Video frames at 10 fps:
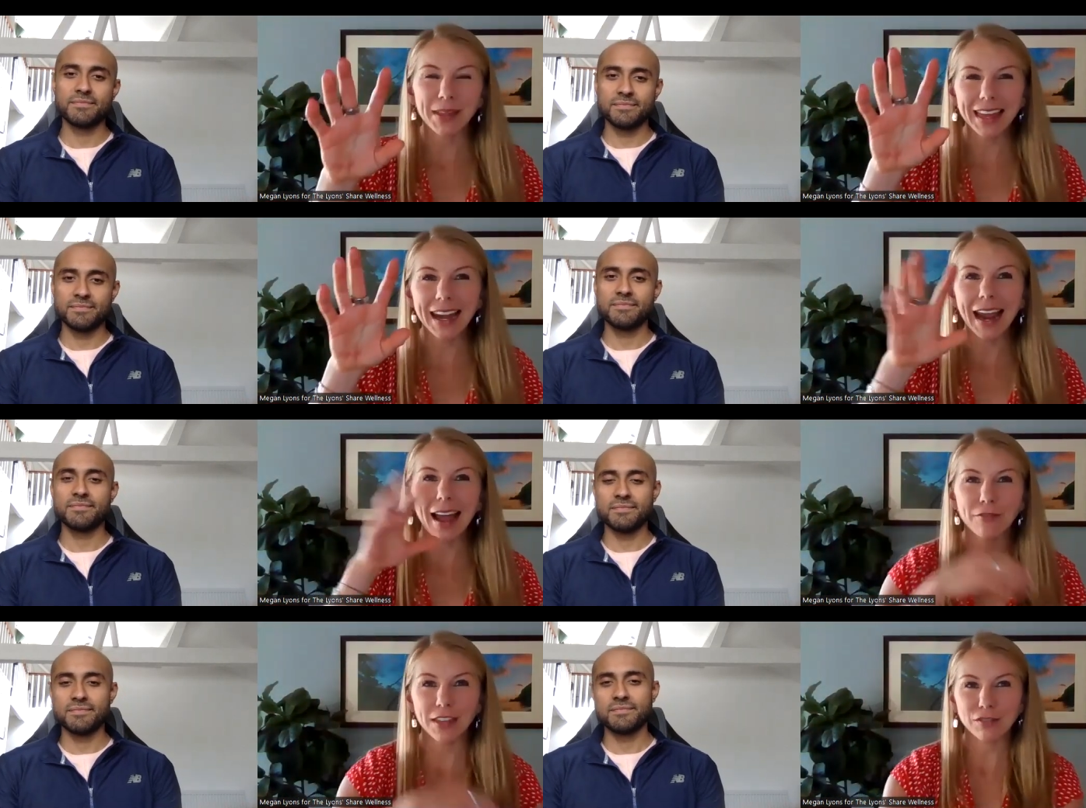Speaker 1: But then I
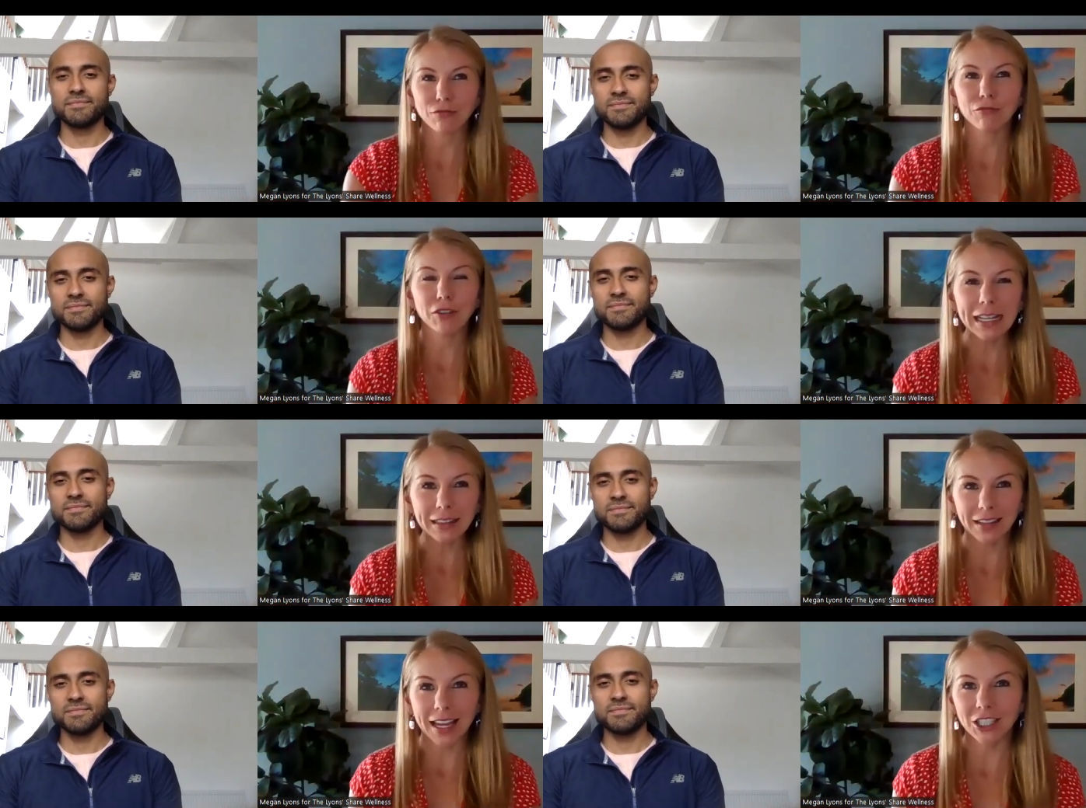have this
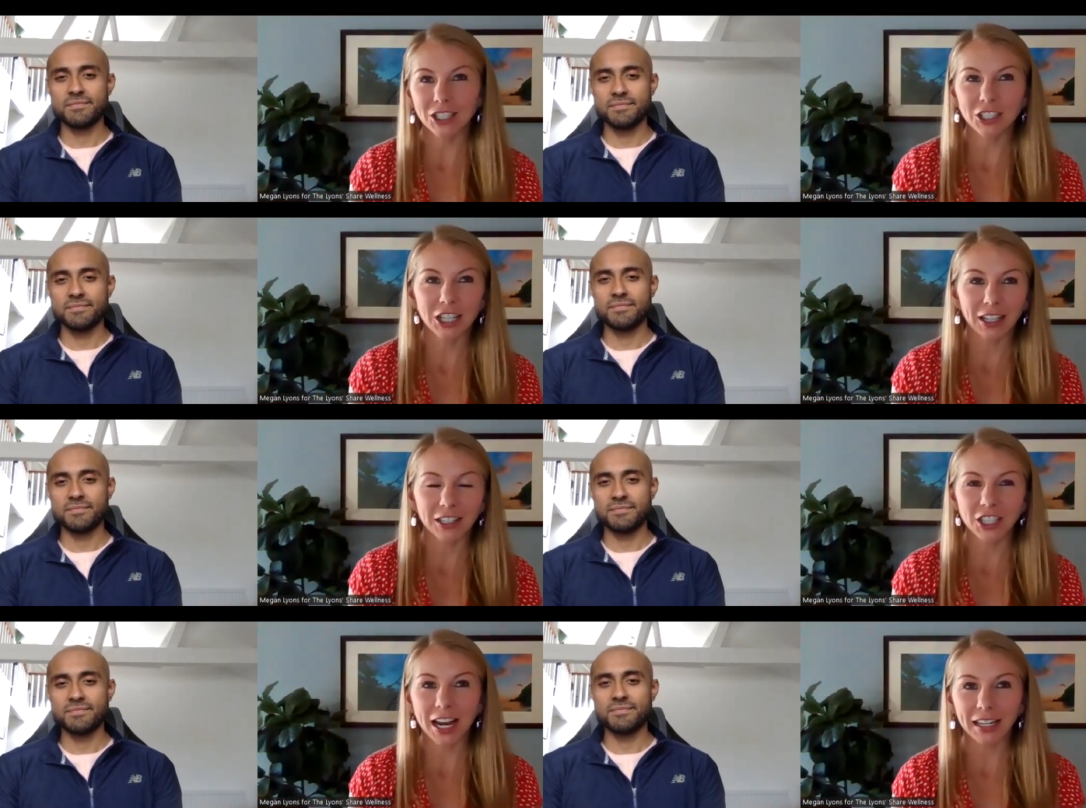ring light
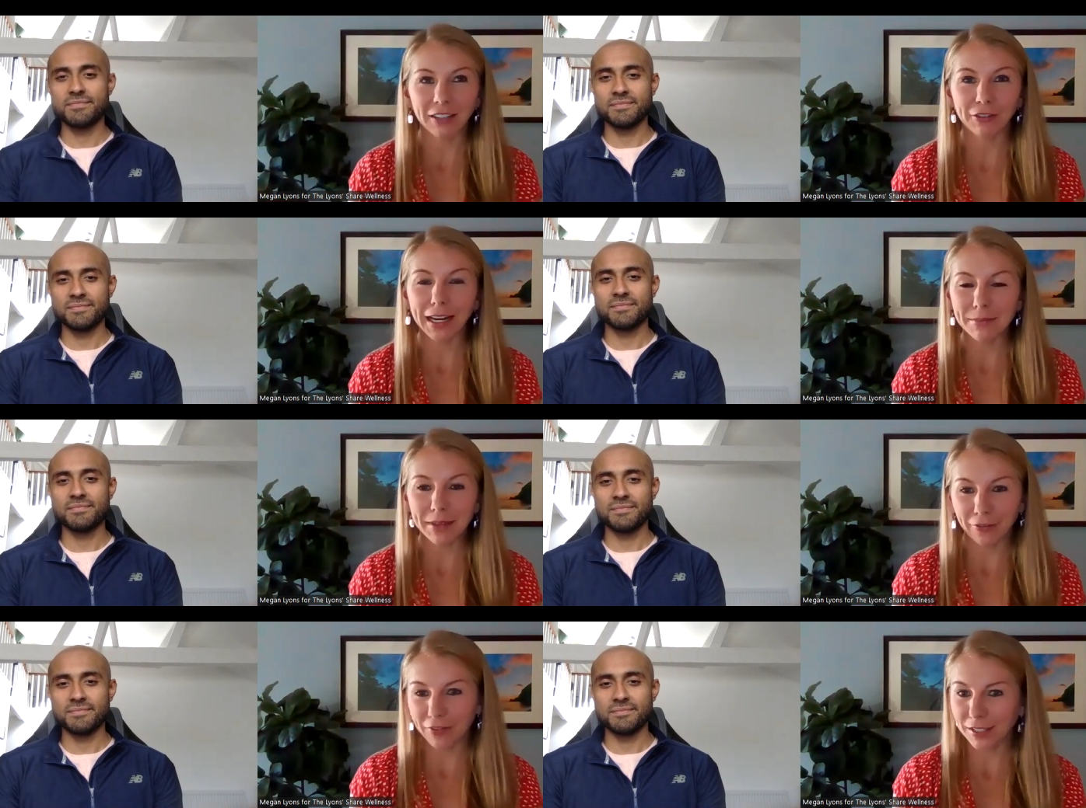sh- shining right
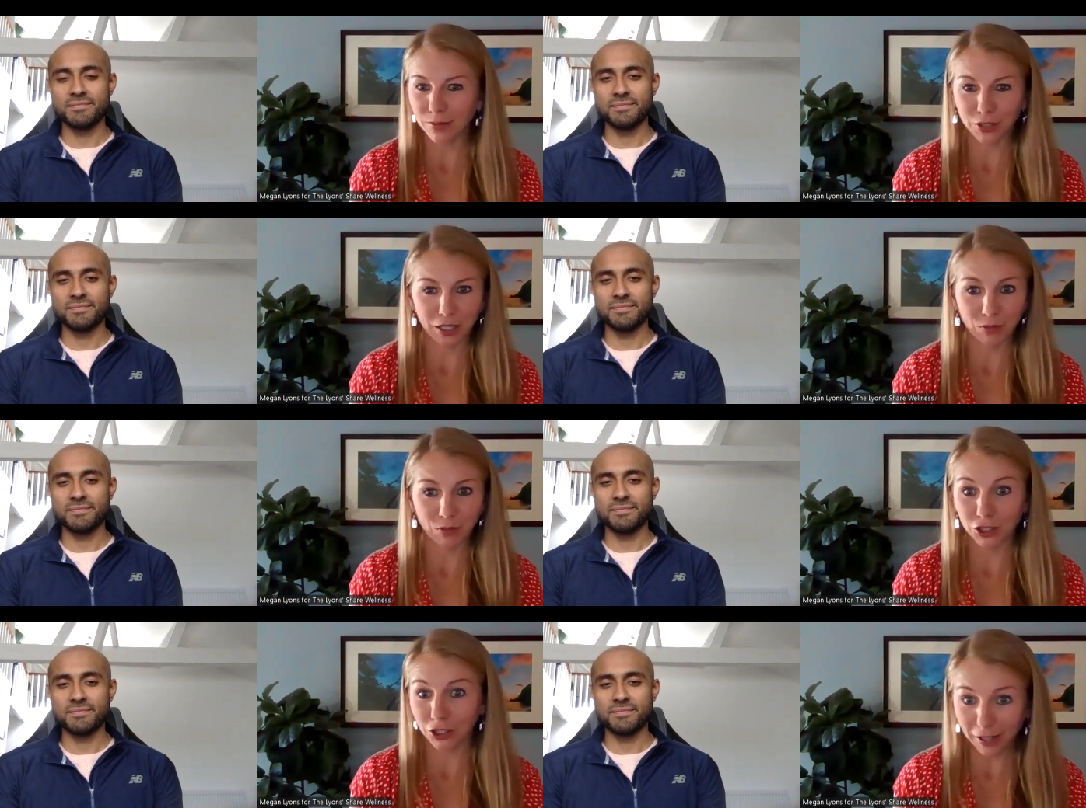in my face, which I'm
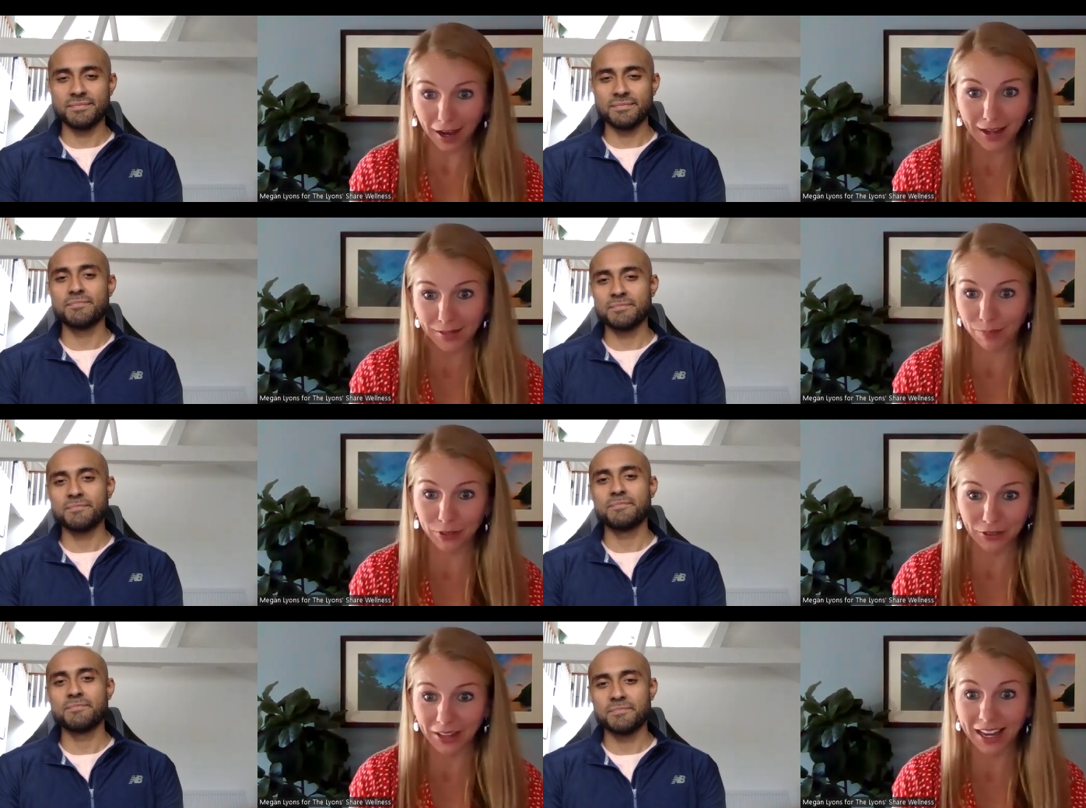sure mm-hmm. has
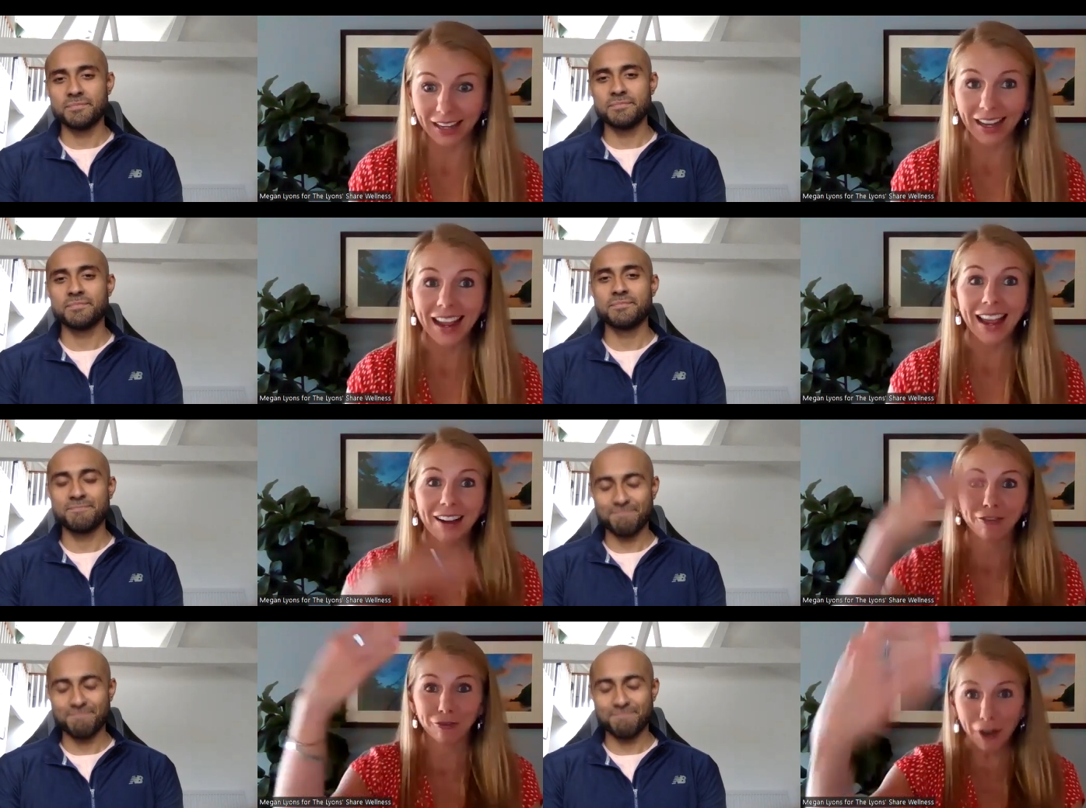blue light,
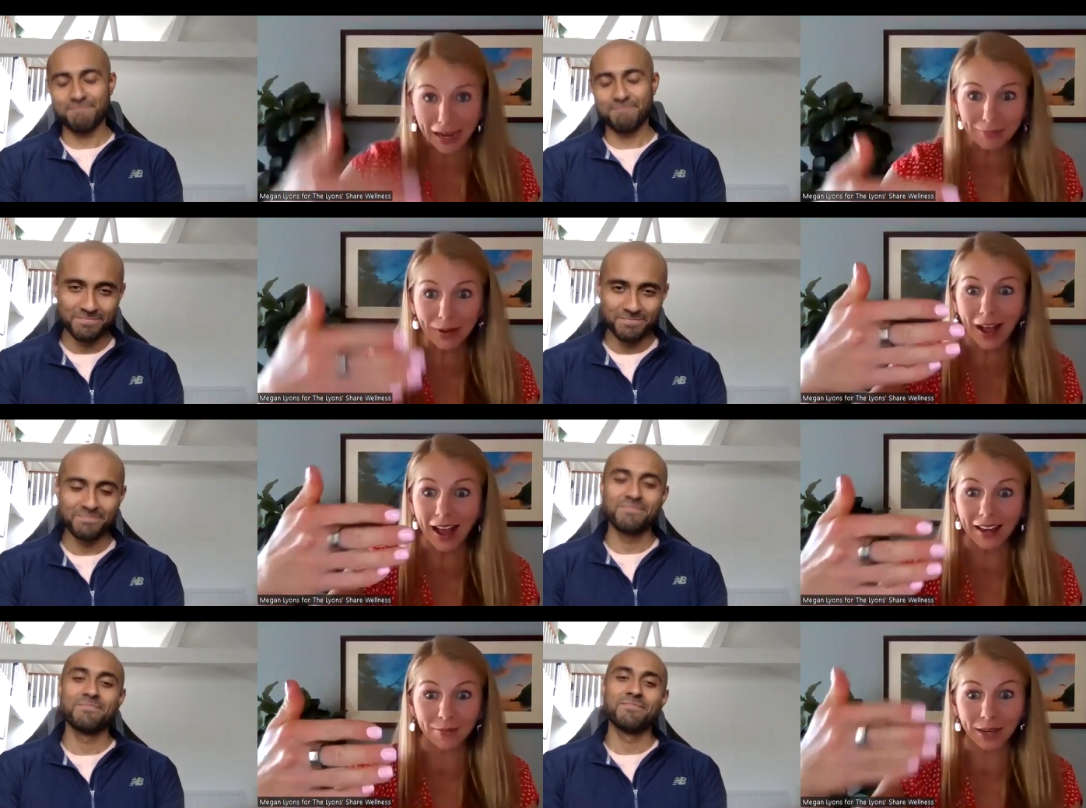right
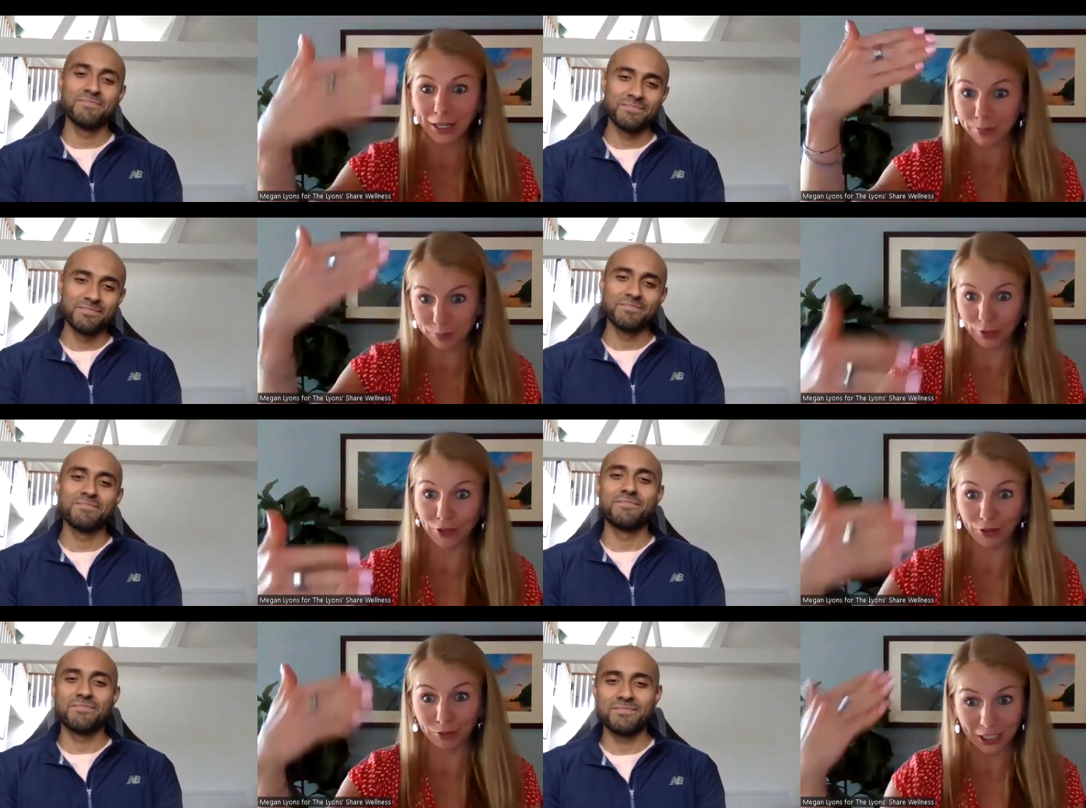behind my
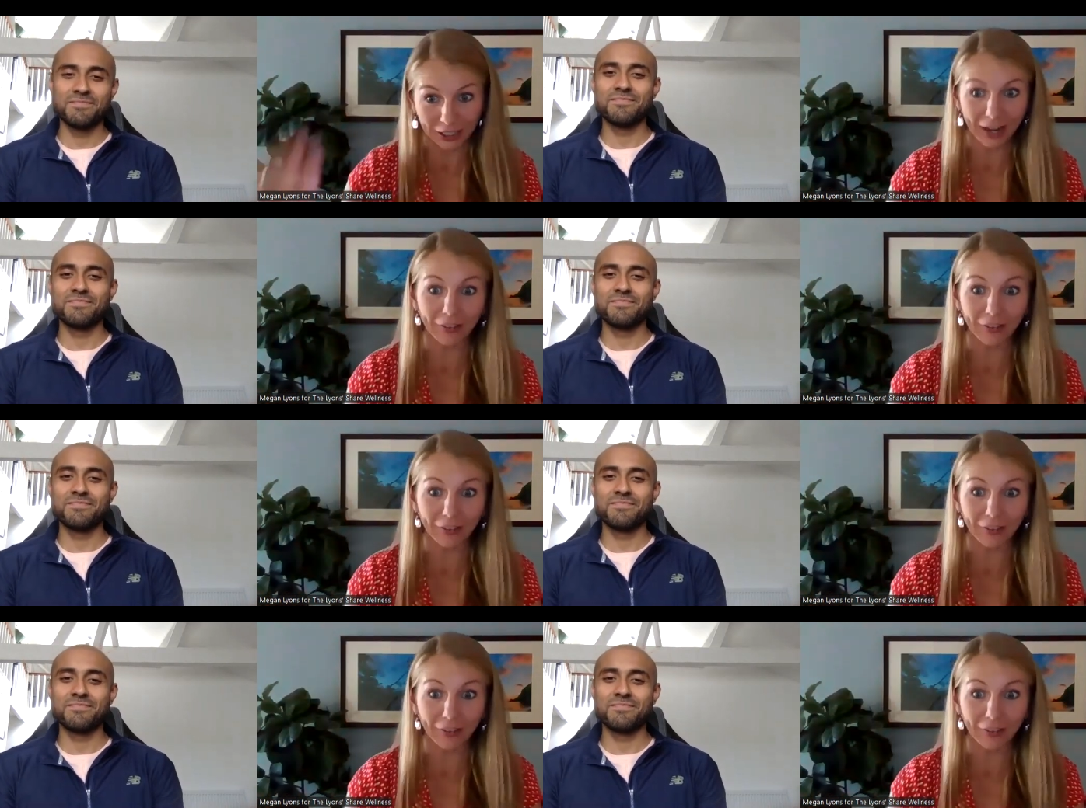computer, which